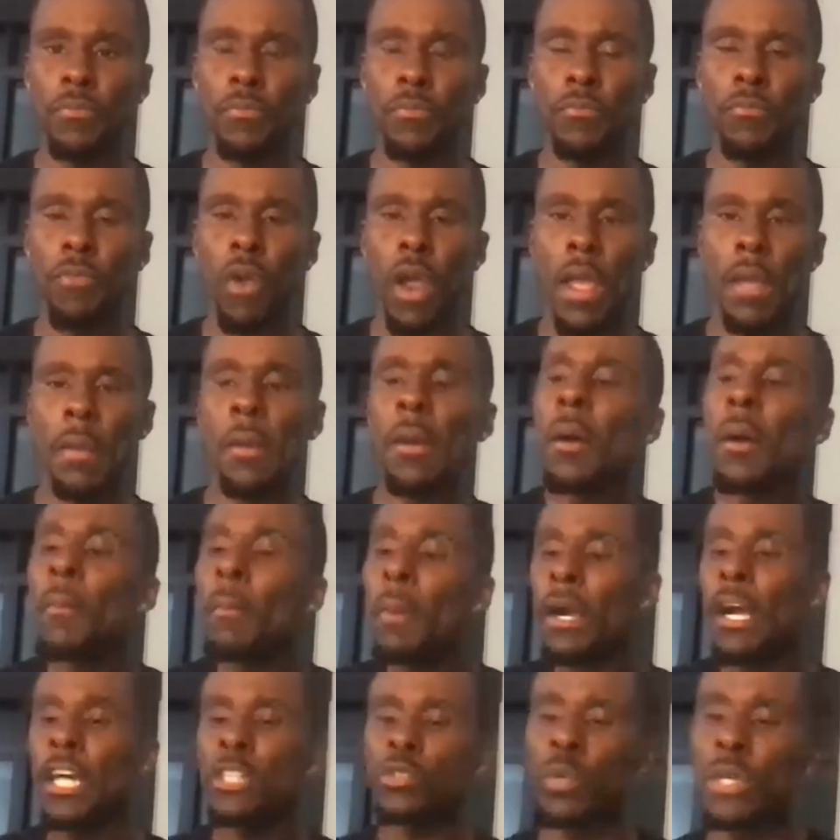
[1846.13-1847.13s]
Right?
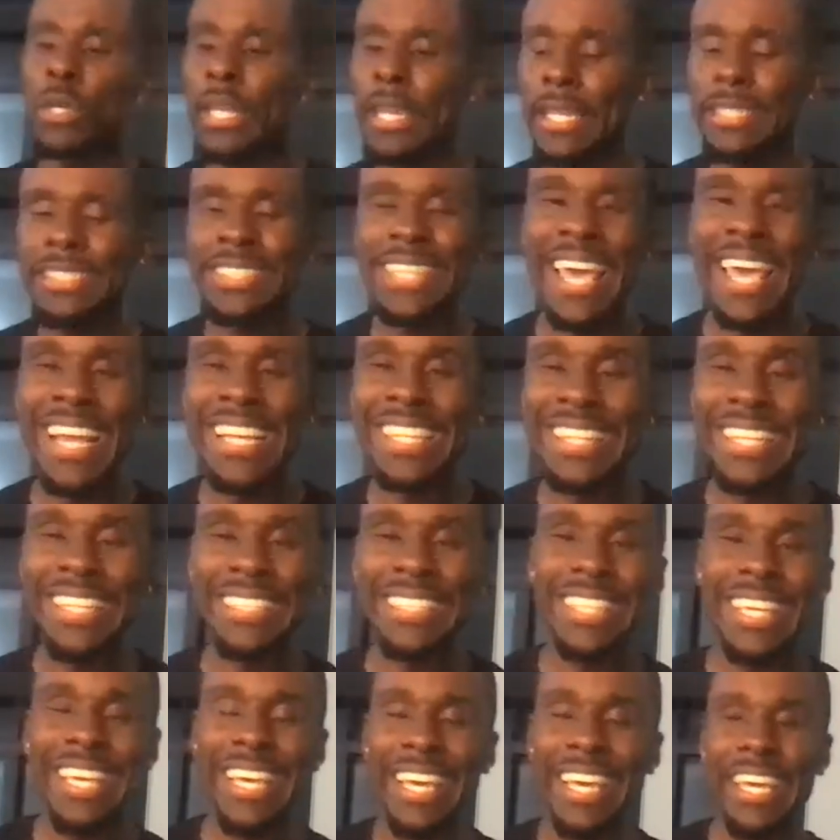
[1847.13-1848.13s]
Because we need to take this
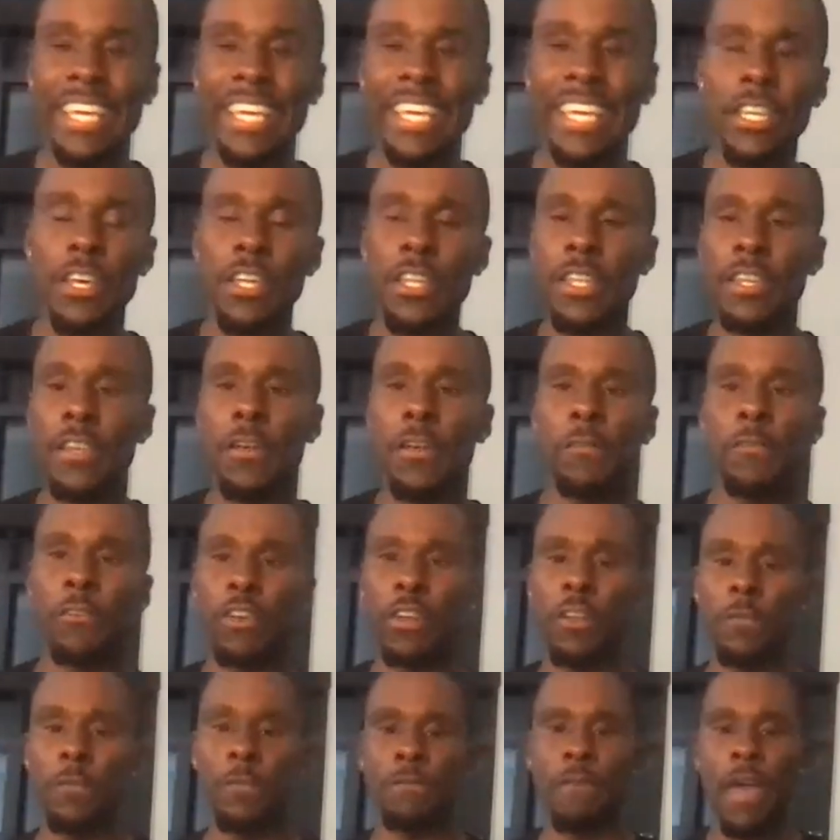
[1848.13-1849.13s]
in the full
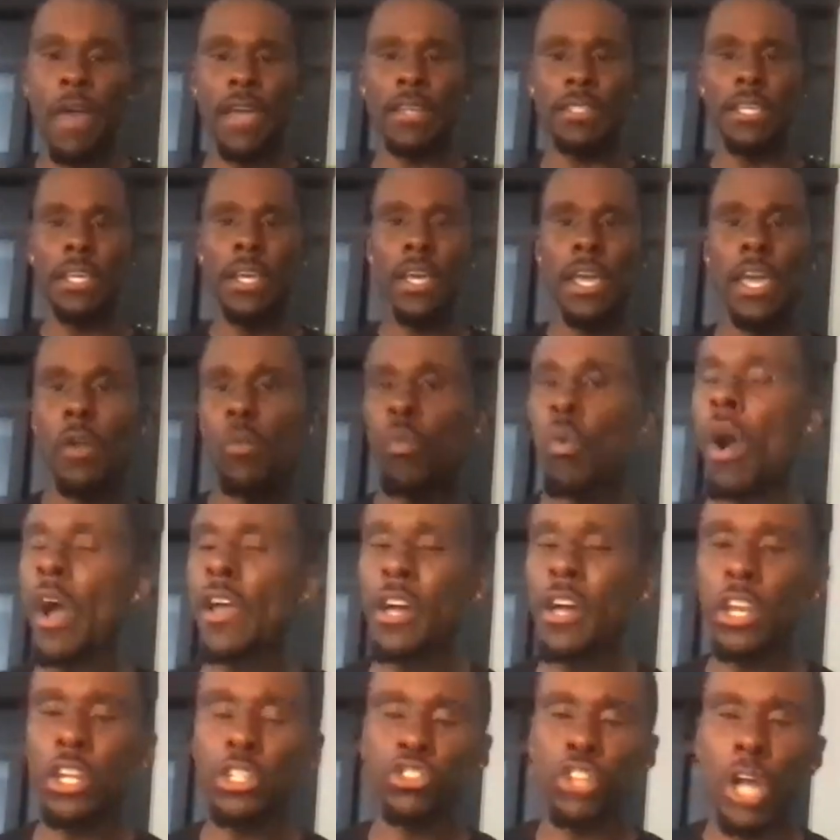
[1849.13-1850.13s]
effect. And while
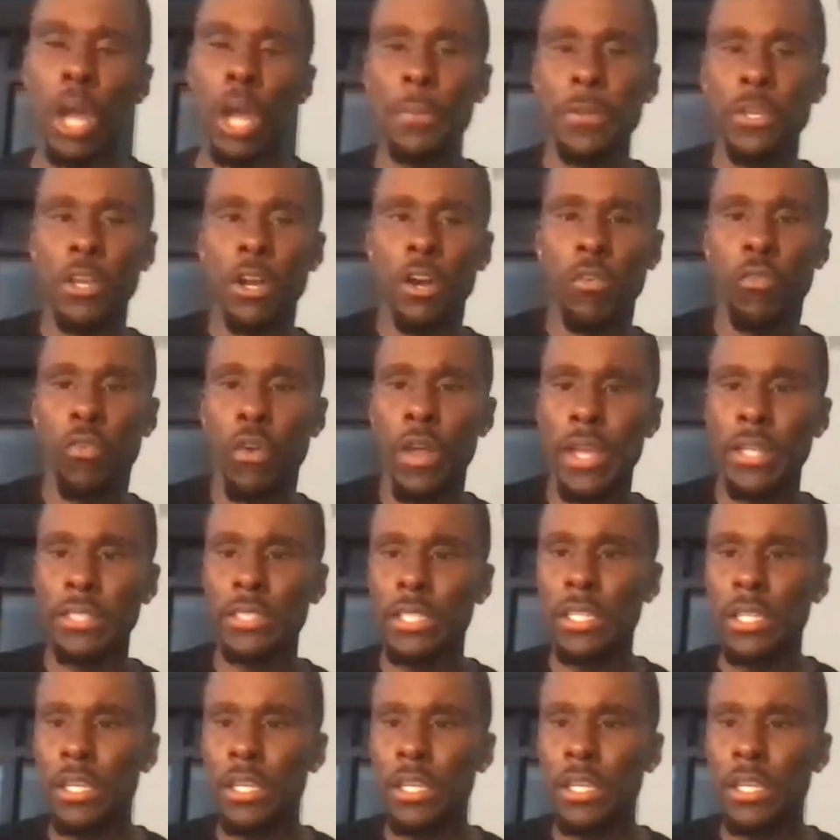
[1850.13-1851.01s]
y'all are dropping y'all ranks,